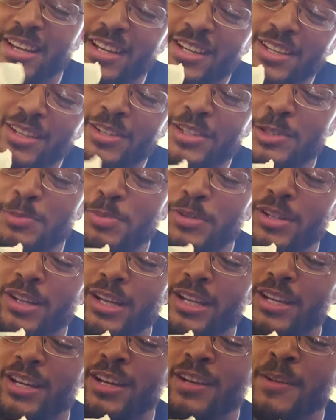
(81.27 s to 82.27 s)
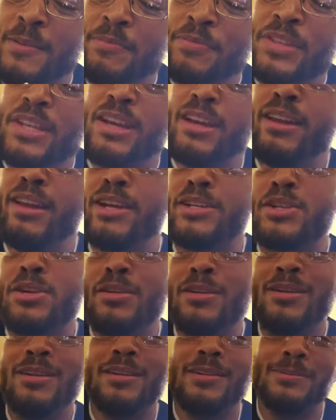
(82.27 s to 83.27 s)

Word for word: you just put like an extra